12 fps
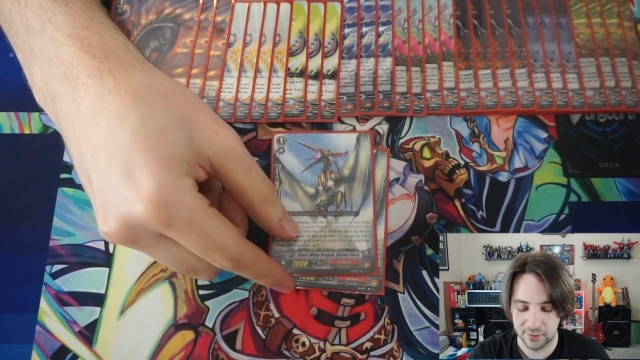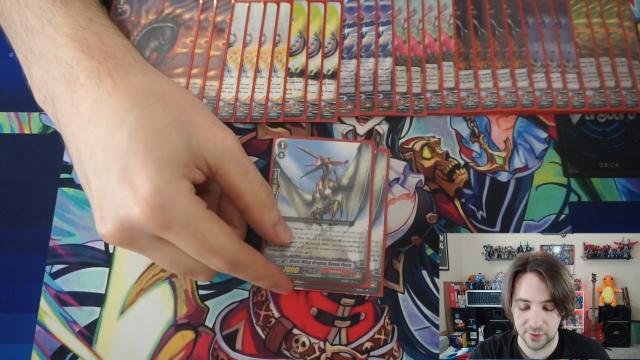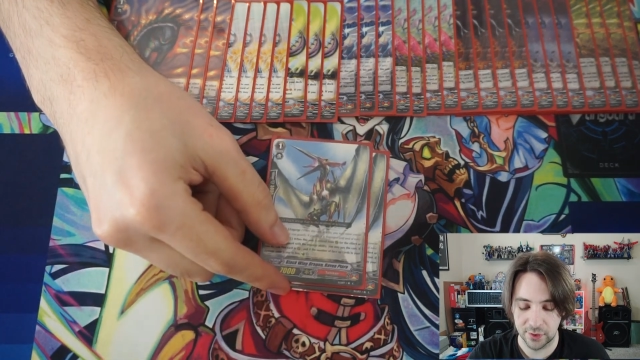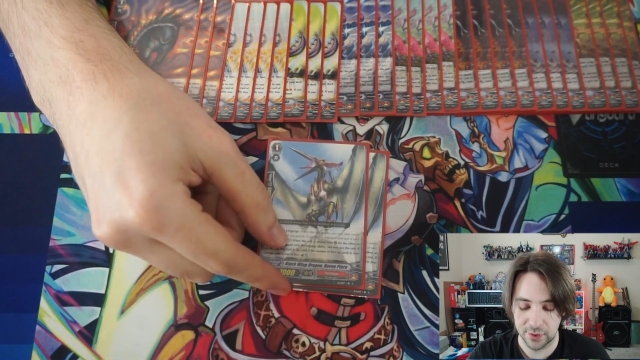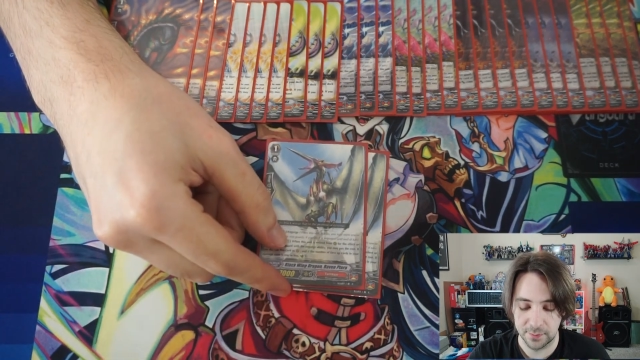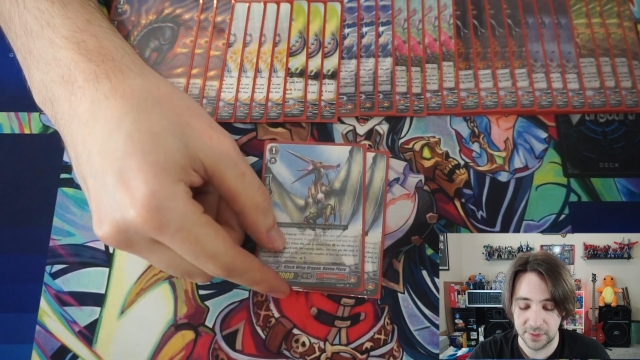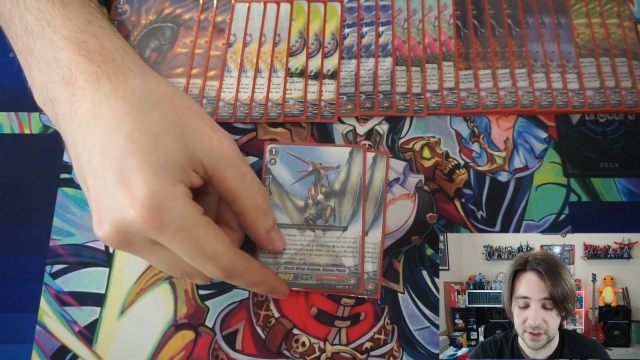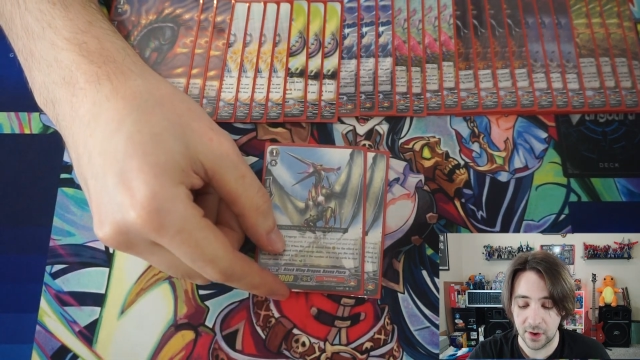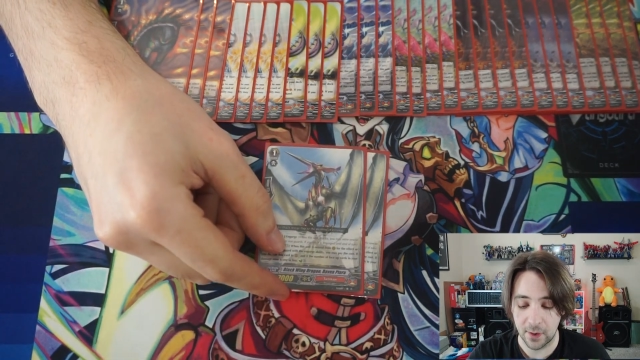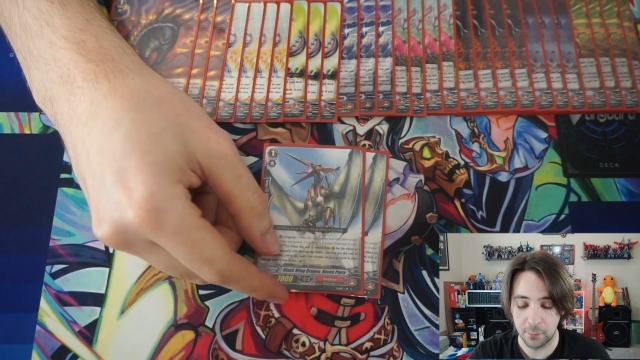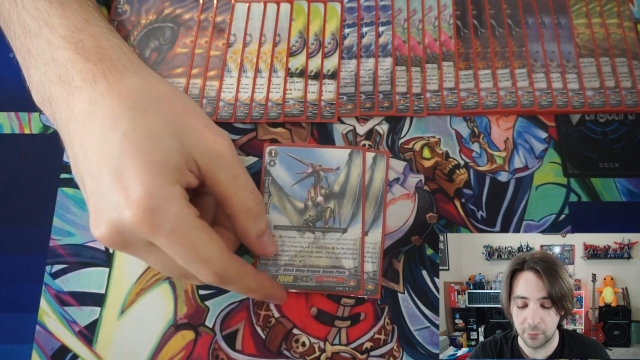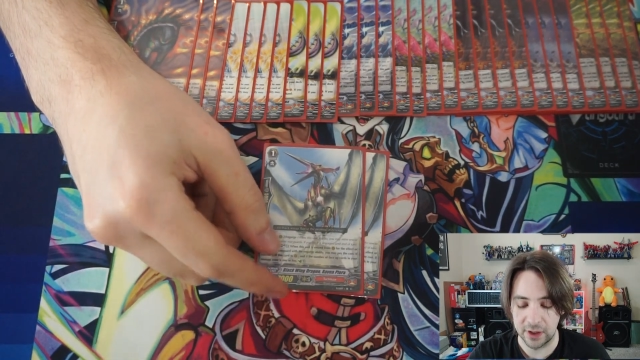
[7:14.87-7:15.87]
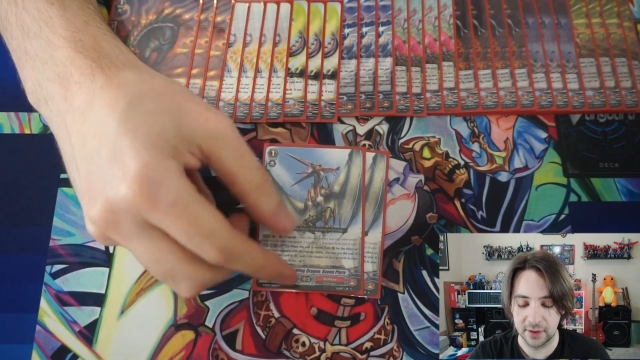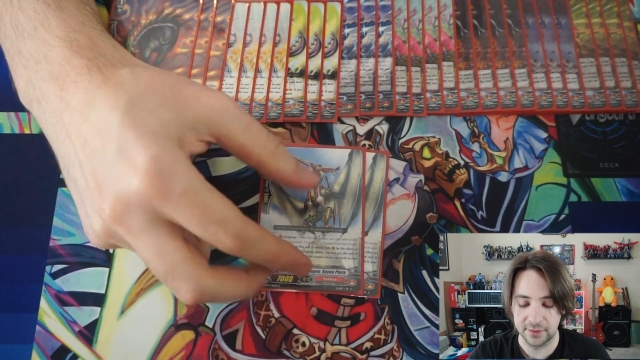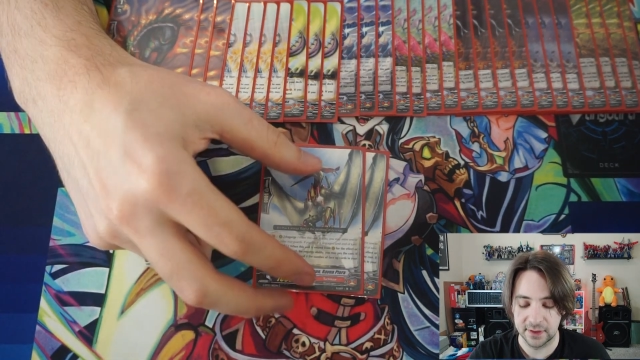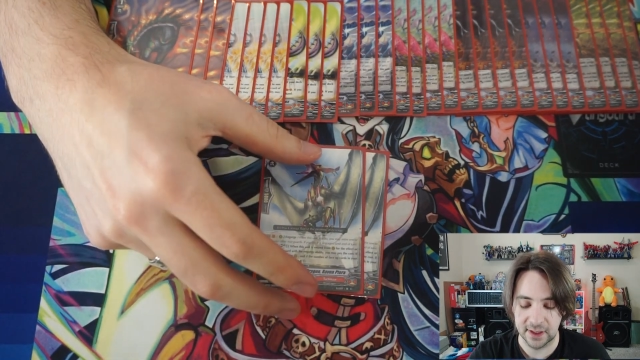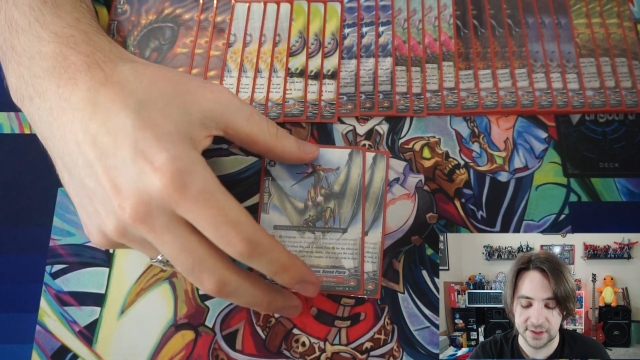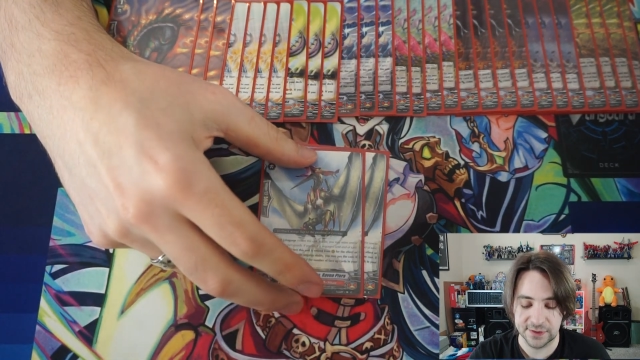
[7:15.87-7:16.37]
could become
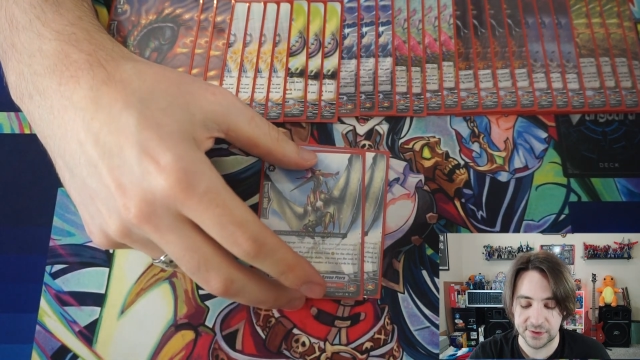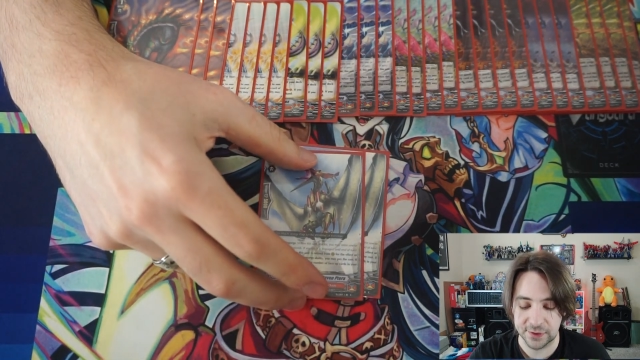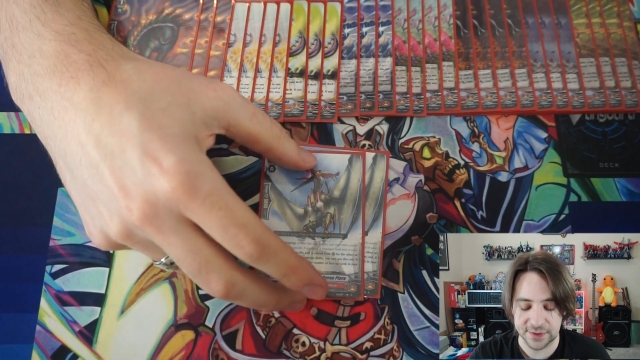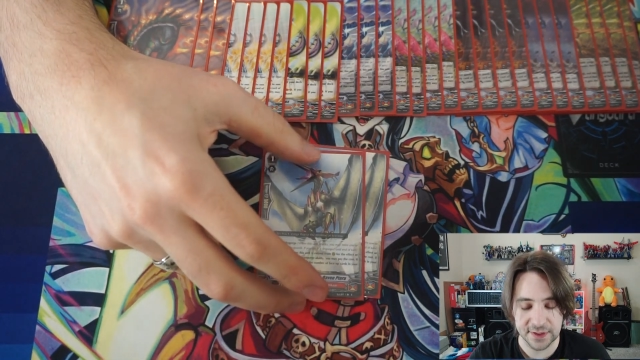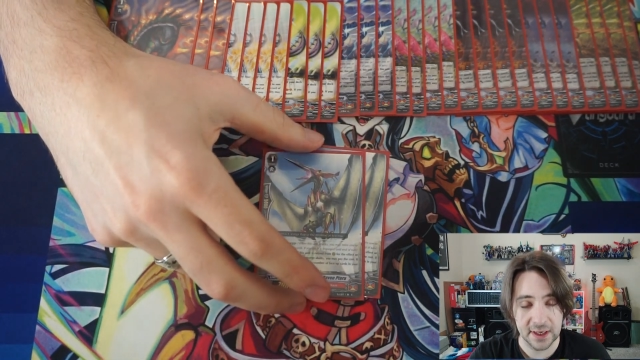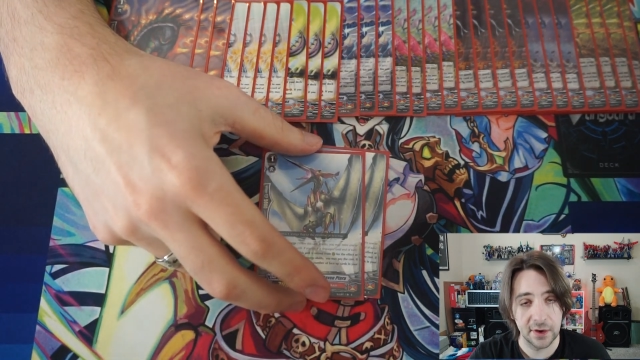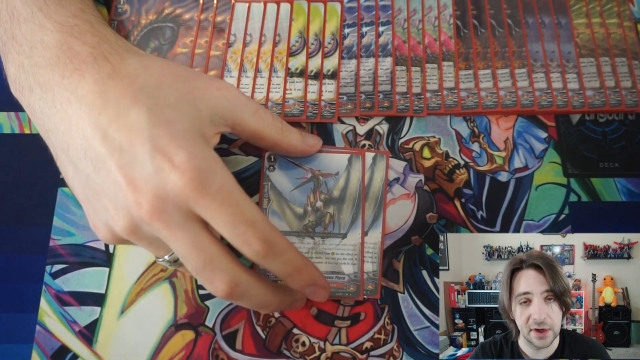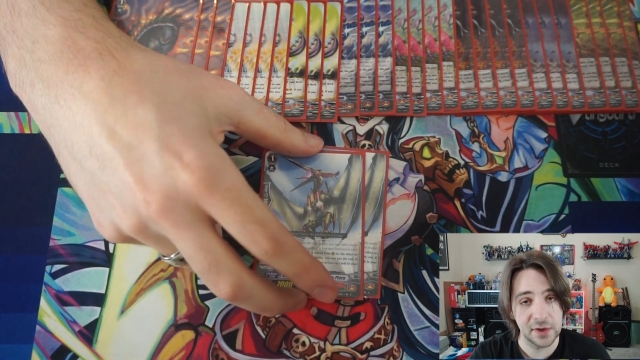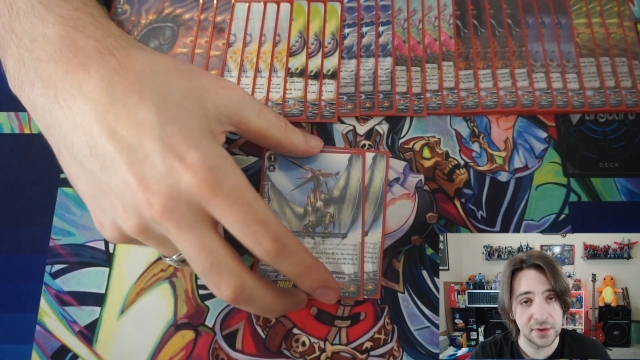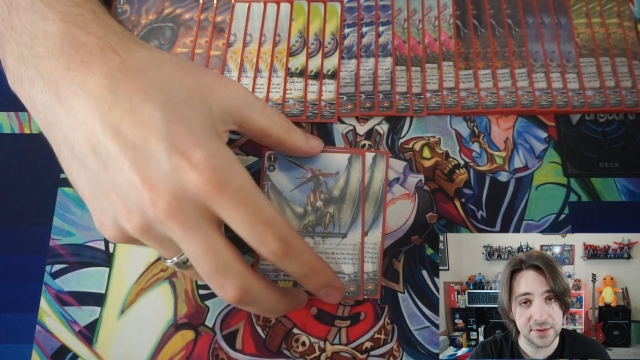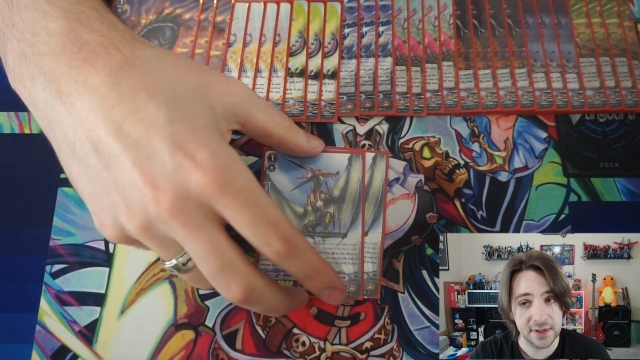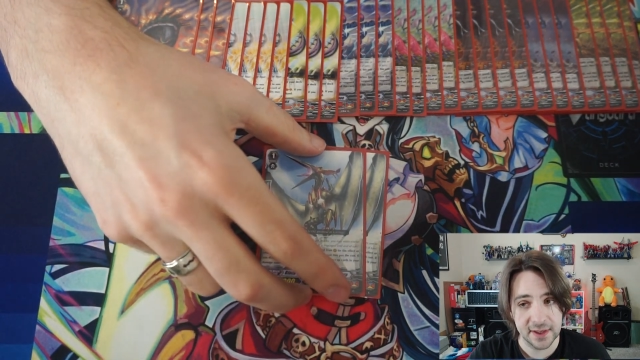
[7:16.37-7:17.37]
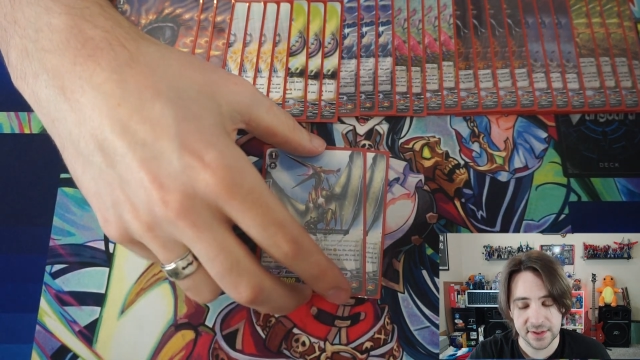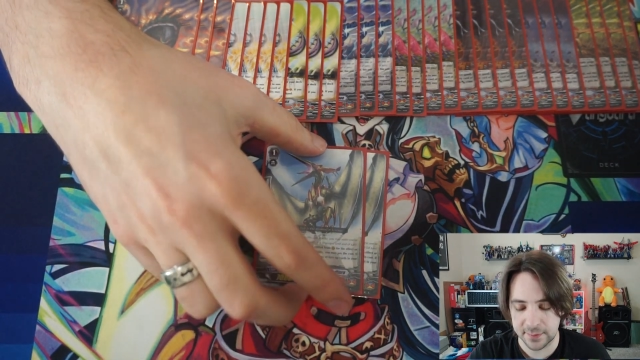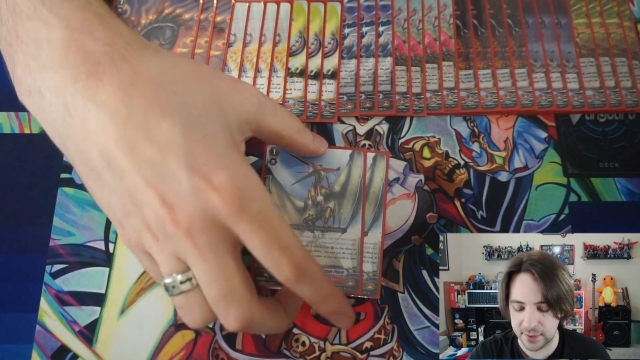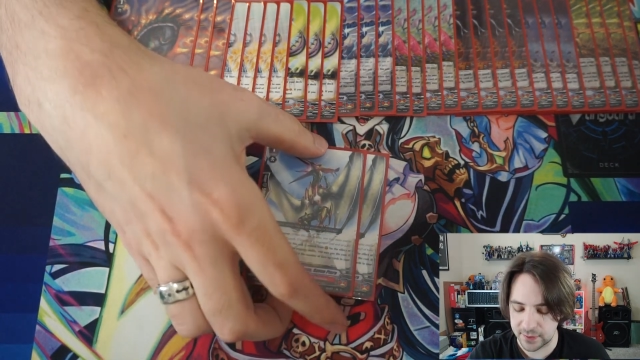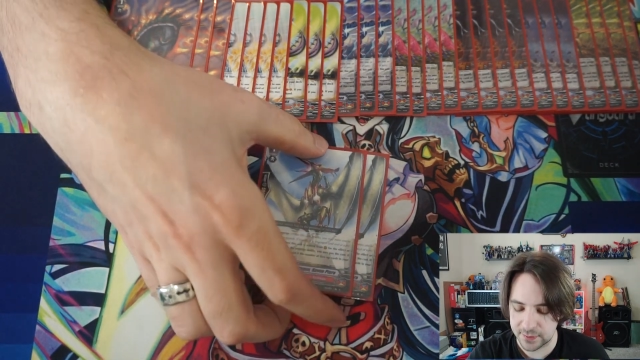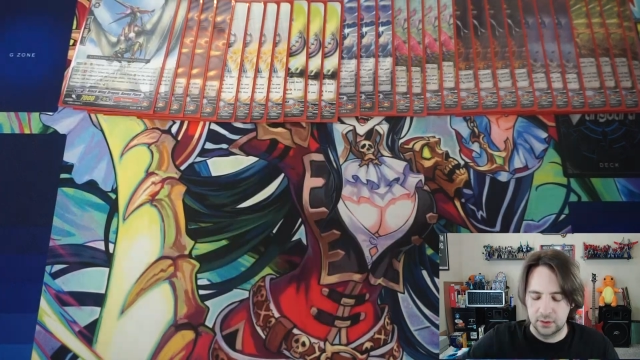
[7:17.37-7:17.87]
relevant in certain scenarios, I
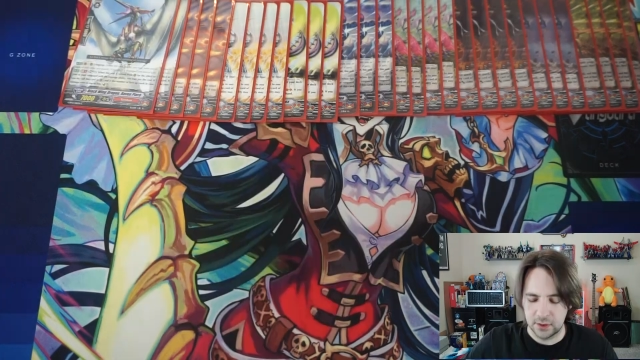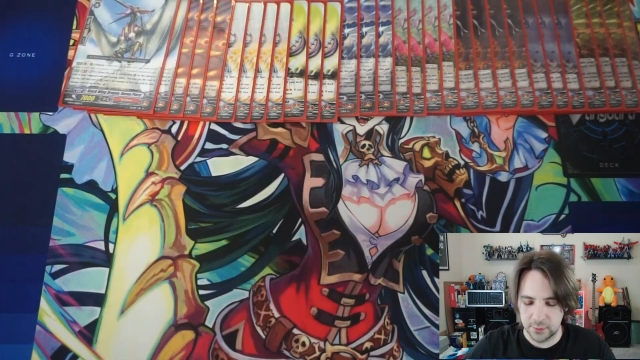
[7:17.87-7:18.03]
suppose.